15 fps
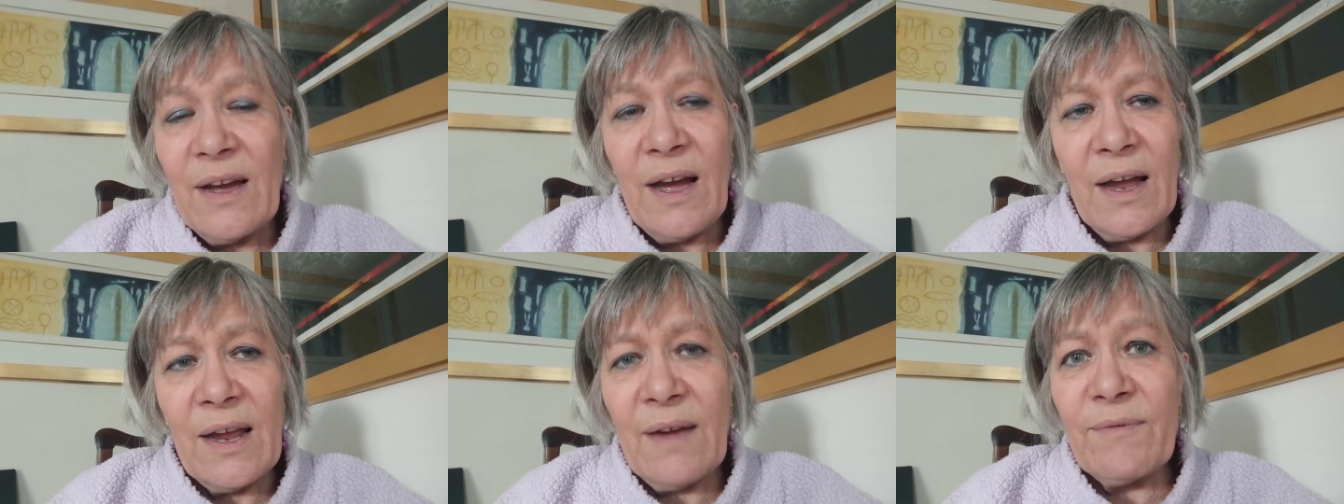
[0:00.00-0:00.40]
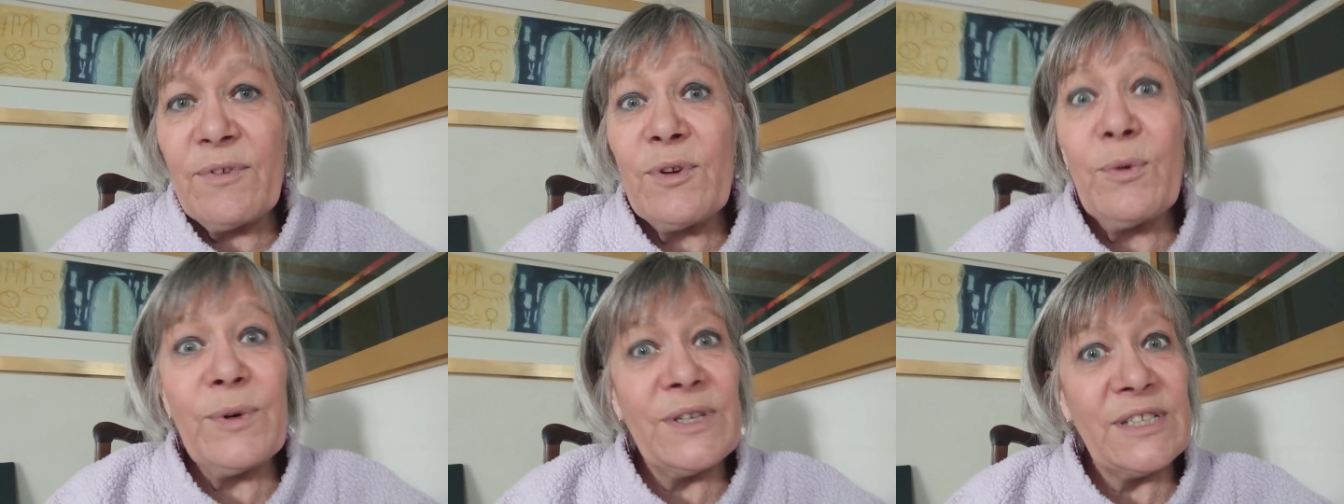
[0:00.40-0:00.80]
I have
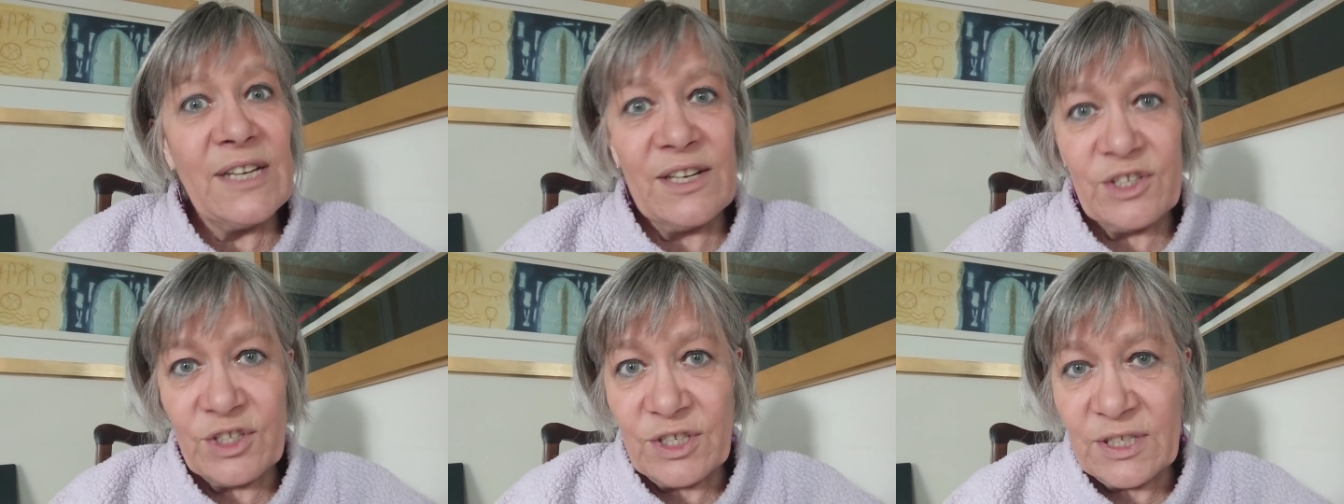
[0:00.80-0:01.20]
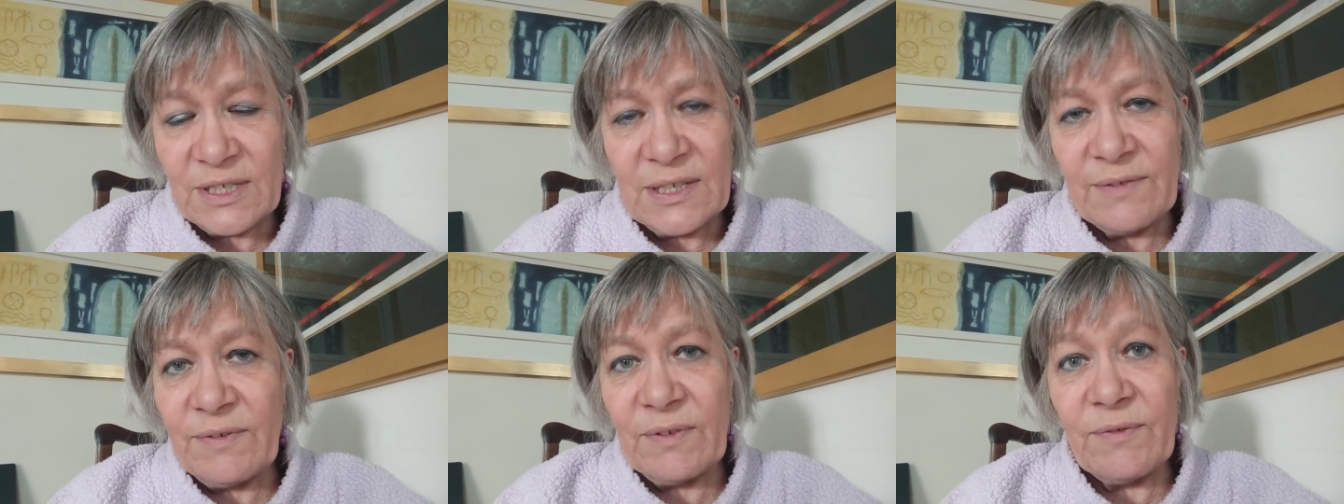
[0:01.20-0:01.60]
no intentions
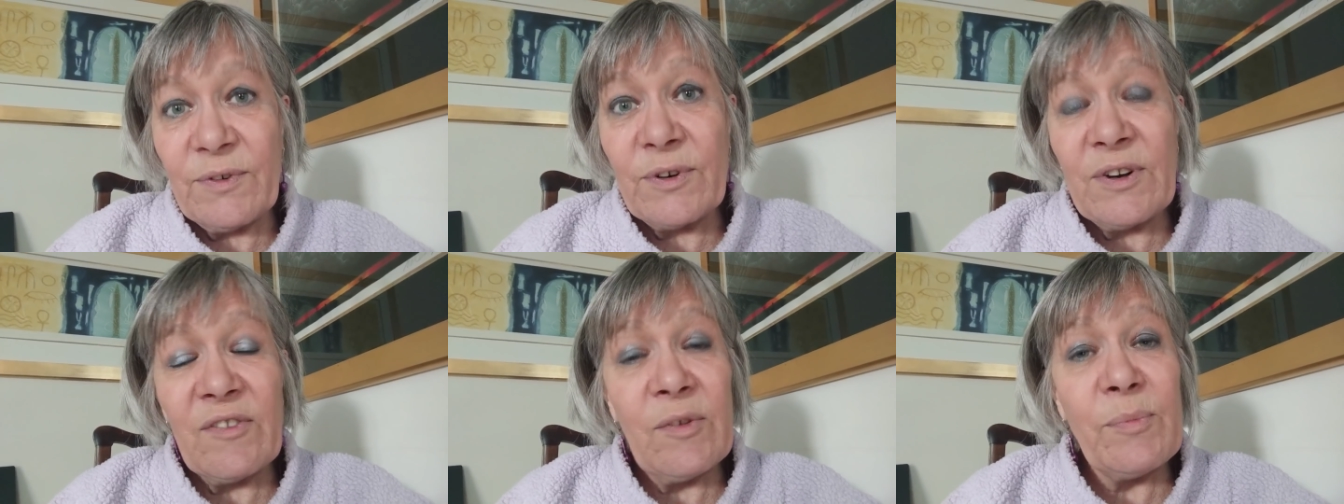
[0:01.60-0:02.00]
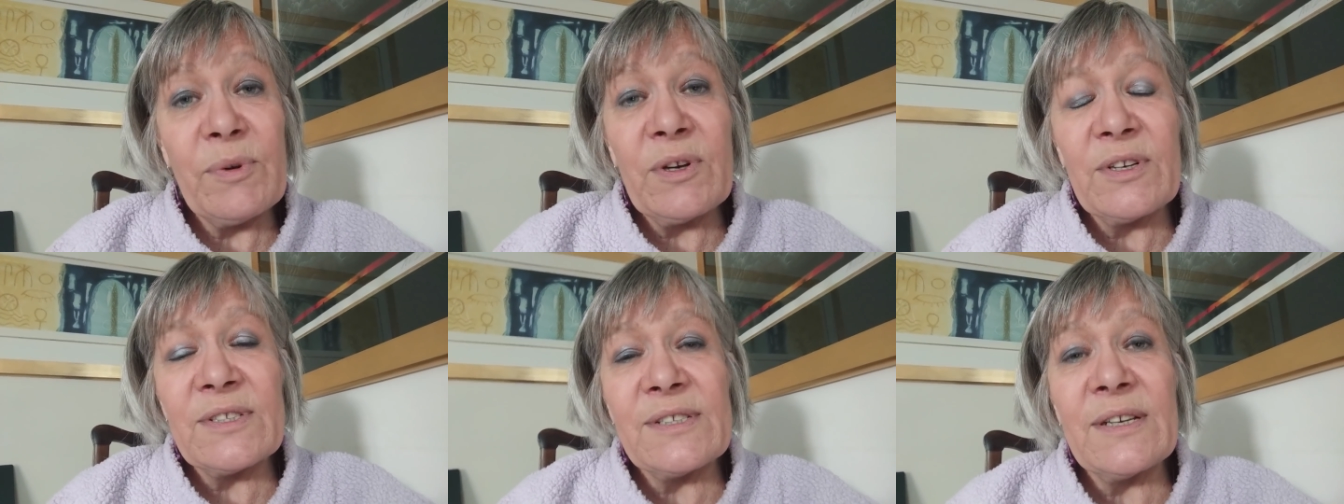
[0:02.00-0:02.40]
of living forever,
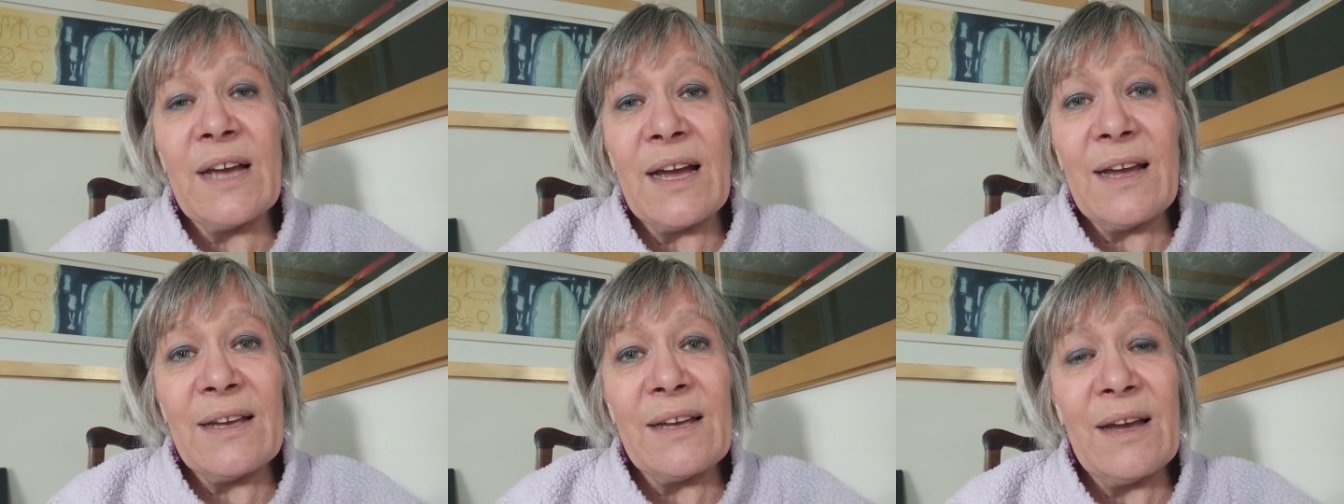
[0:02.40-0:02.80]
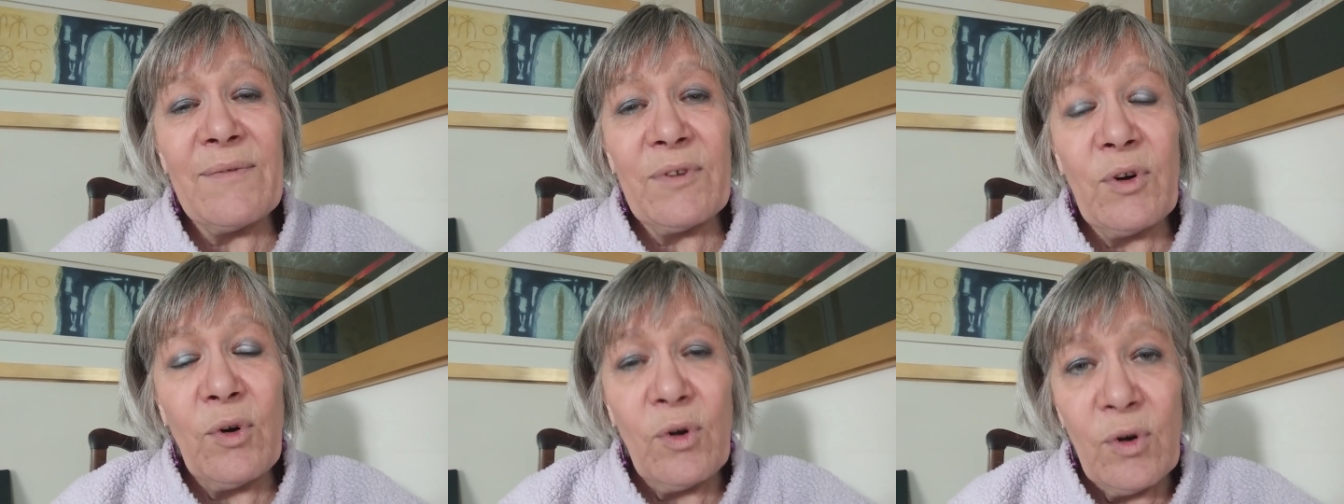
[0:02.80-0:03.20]
because I
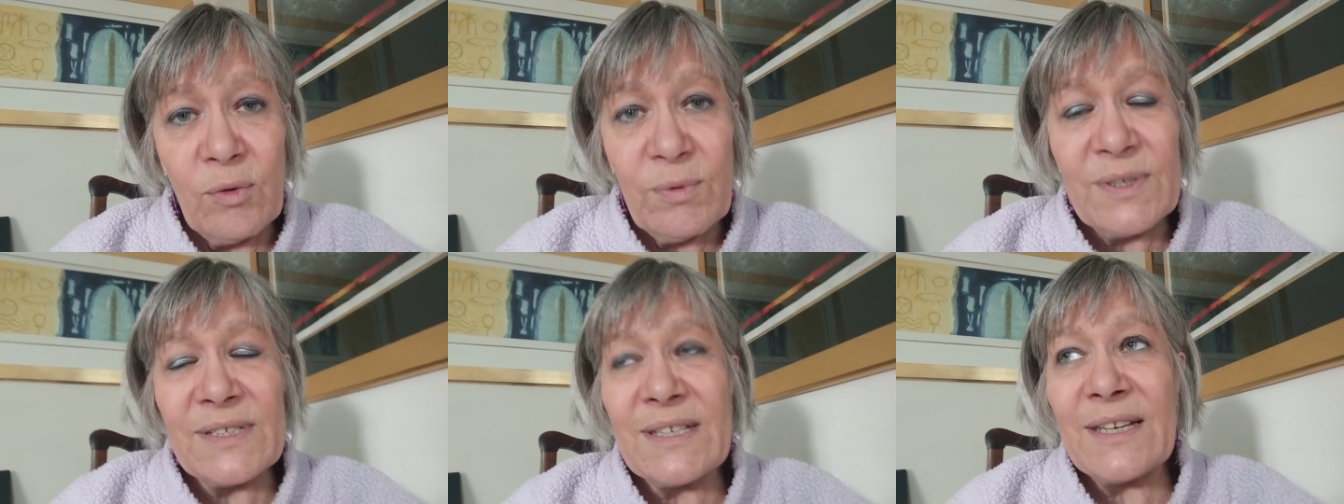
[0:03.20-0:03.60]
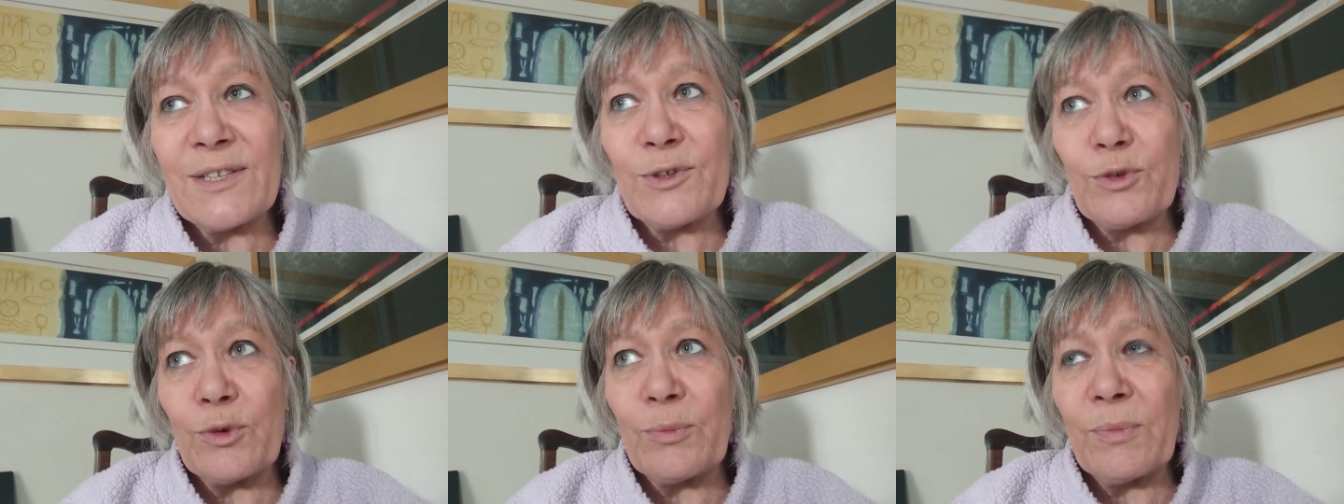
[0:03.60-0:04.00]
have always
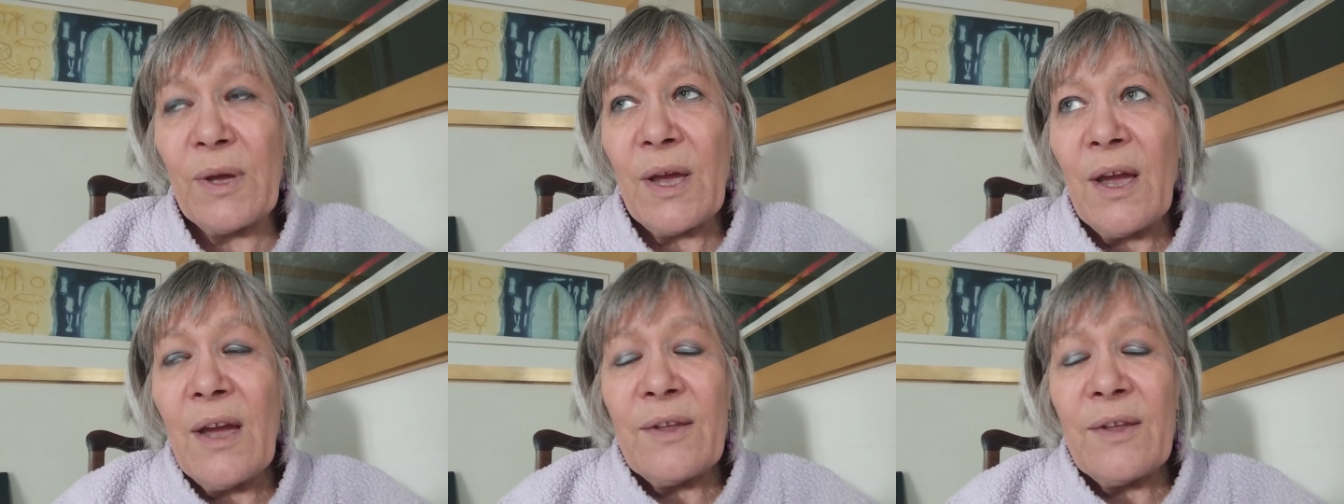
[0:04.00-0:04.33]
said to him,